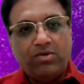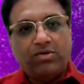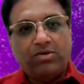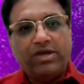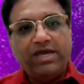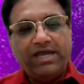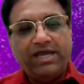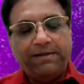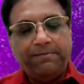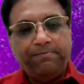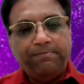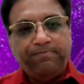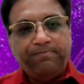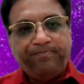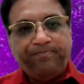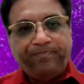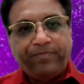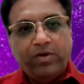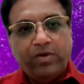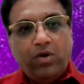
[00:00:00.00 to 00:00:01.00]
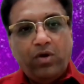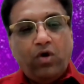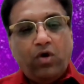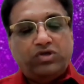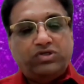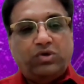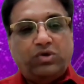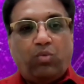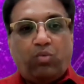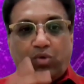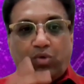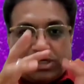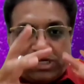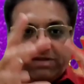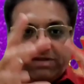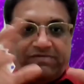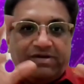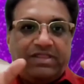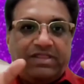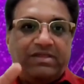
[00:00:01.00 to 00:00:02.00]
Okay. So
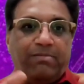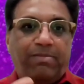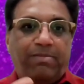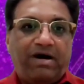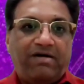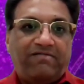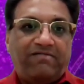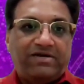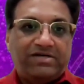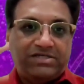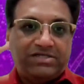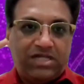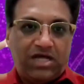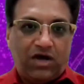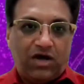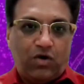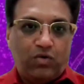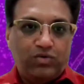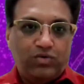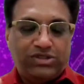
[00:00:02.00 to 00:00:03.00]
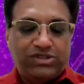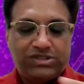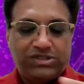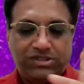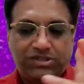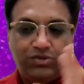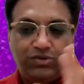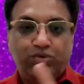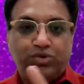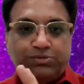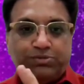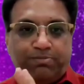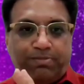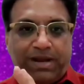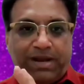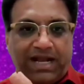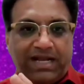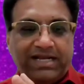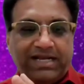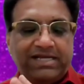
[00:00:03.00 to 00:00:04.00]
whatever the bhavas, the houses, those
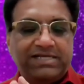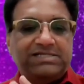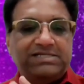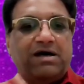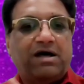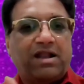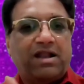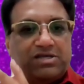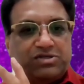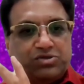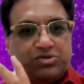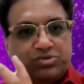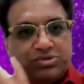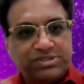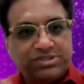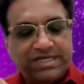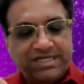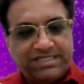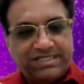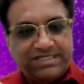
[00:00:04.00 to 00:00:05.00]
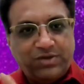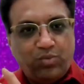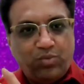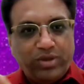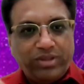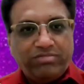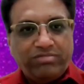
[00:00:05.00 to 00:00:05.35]
planets are associated